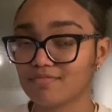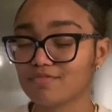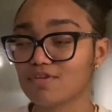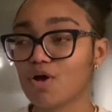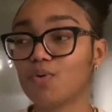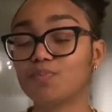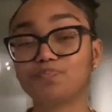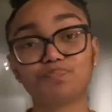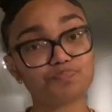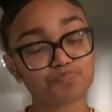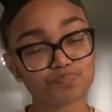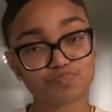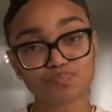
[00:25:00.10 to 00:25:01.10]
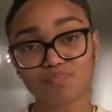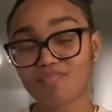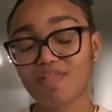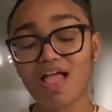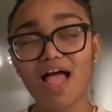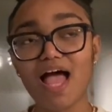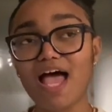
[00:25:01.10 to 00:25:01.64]
So
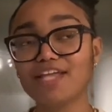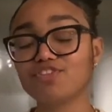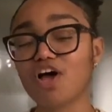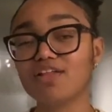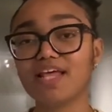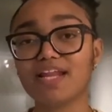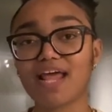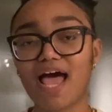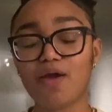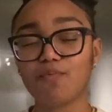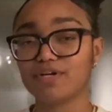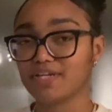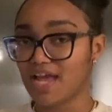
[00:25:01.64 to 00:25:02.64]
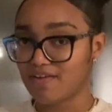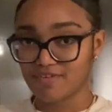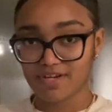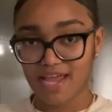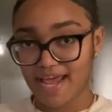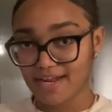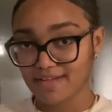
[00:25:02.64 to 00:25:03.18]
I thought that I would never
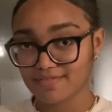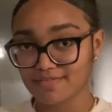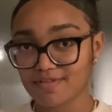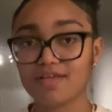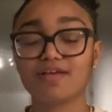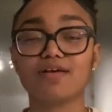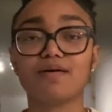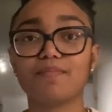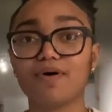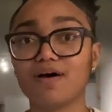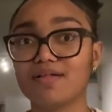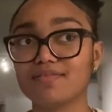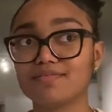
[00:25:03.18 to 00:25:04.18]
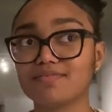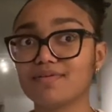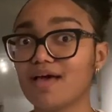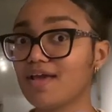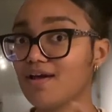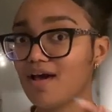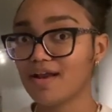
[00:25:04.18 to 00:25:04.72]
get it, but
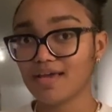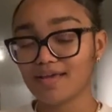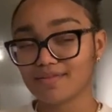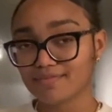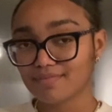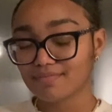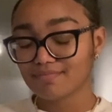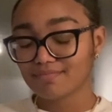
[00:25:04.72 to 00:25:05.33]
I got it.